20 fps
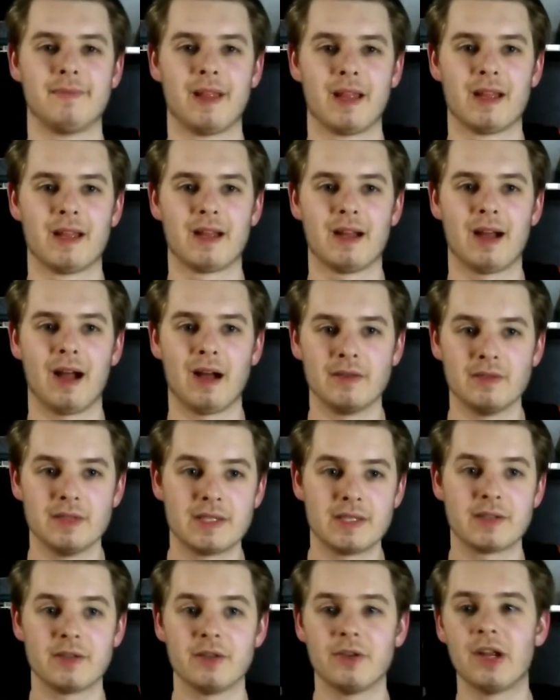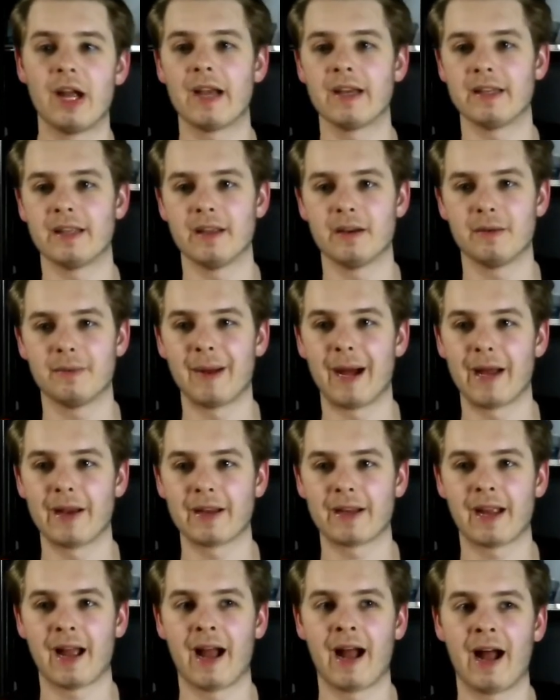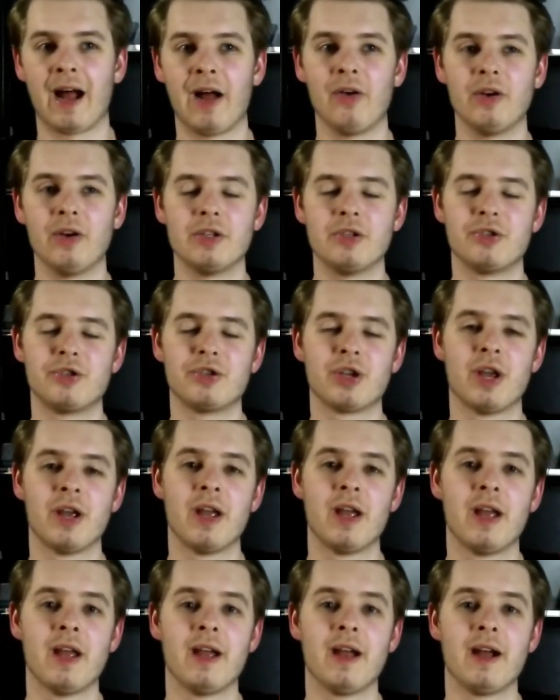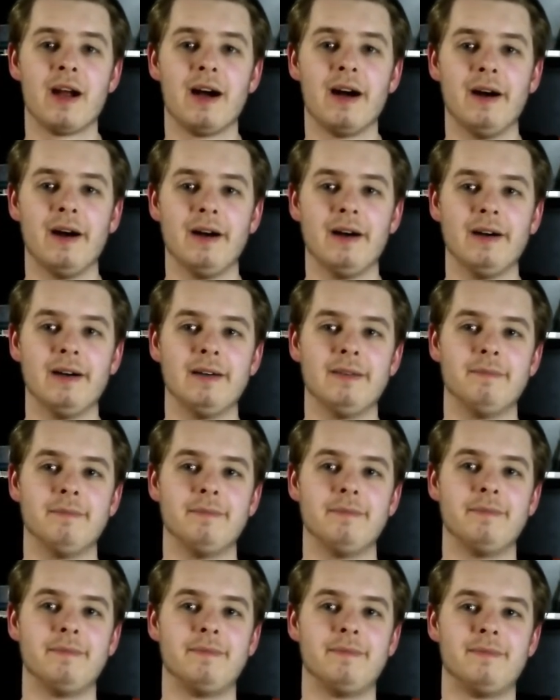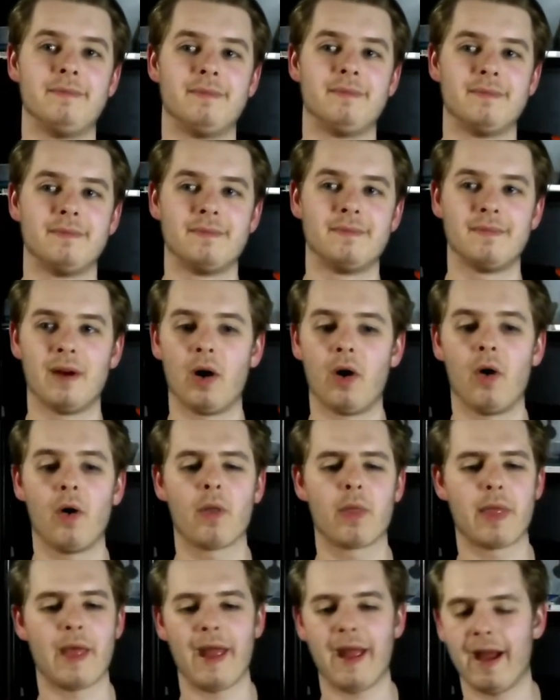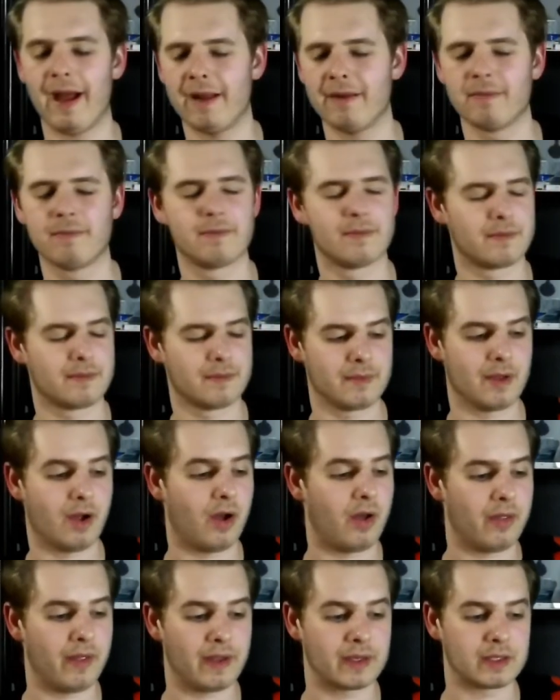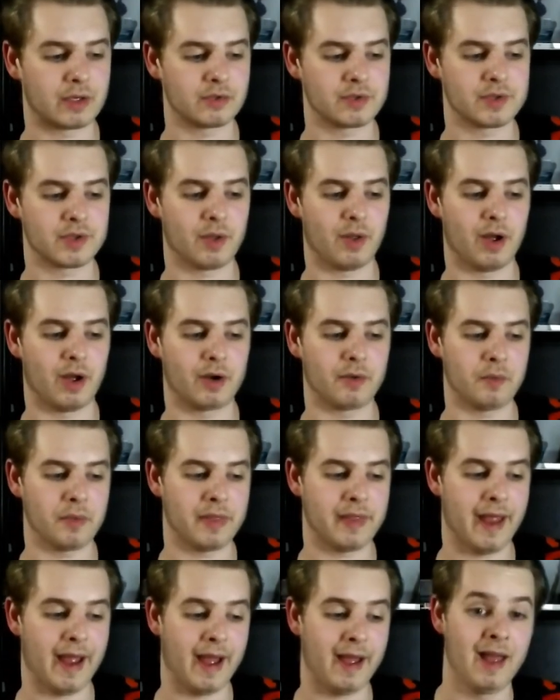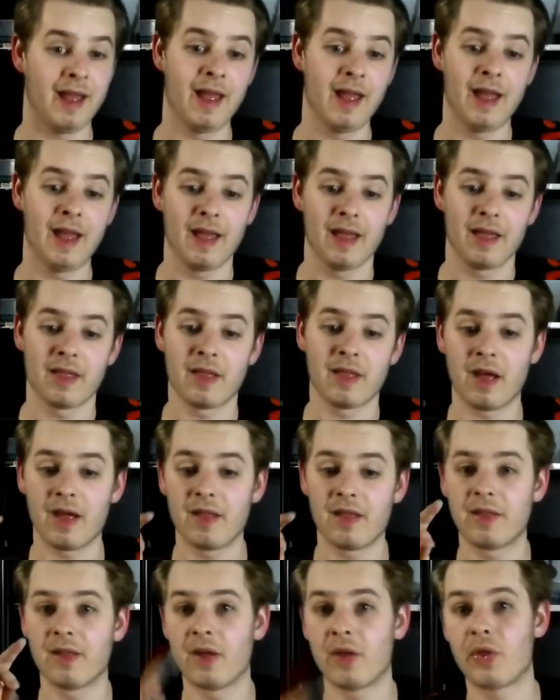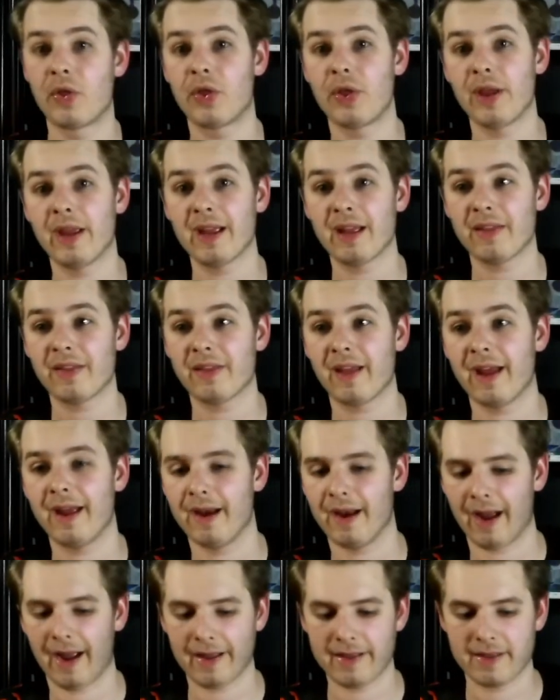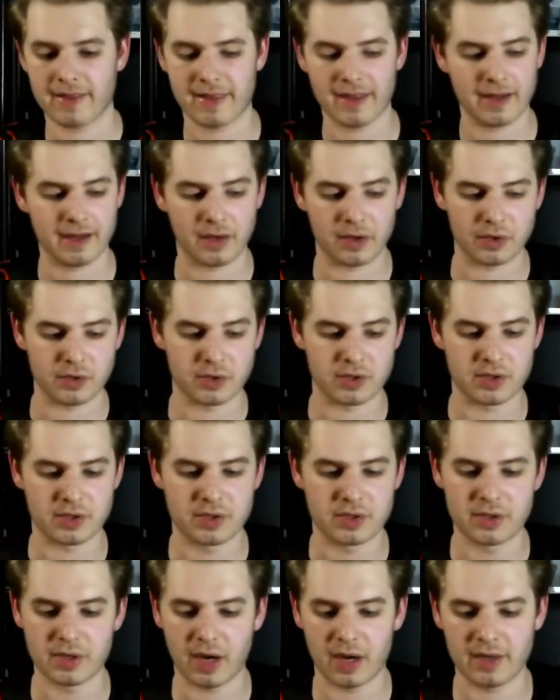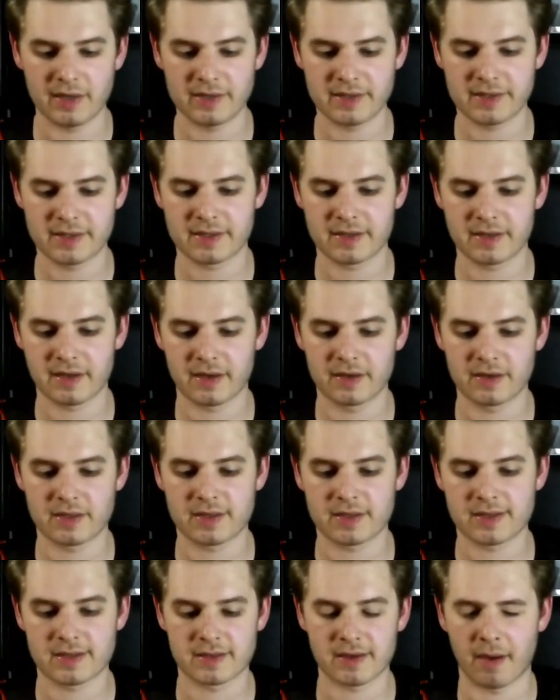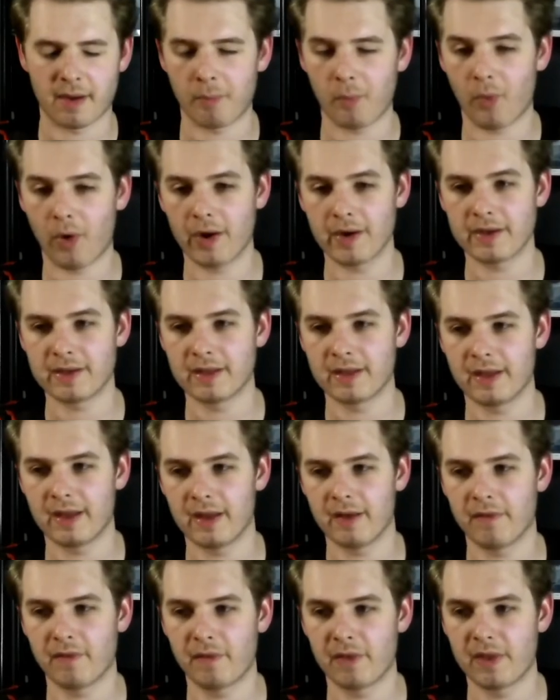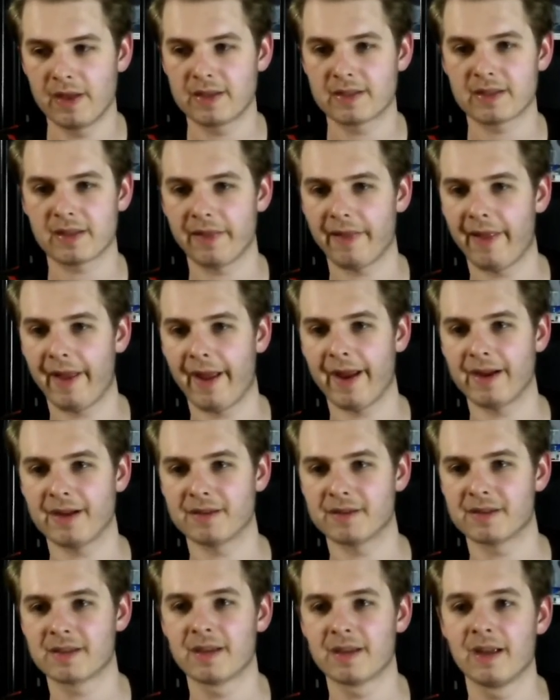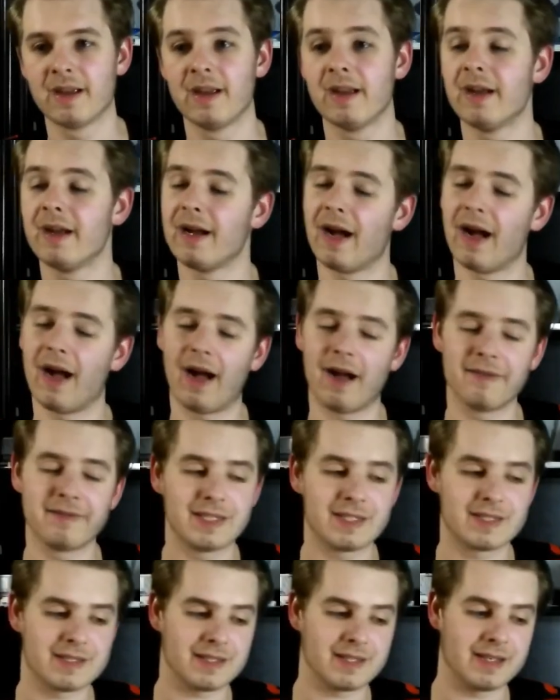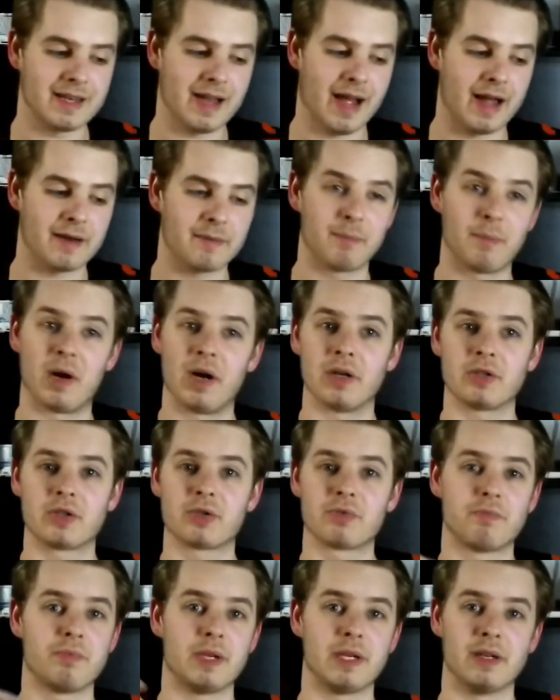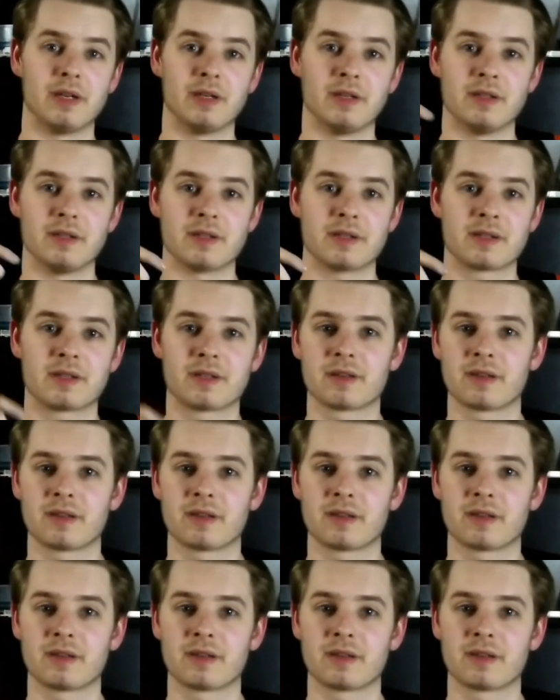Obviously, you got to get him out of college. All that goes along with that. The thing that I think does somewhat give this legs, obviously not a much, because,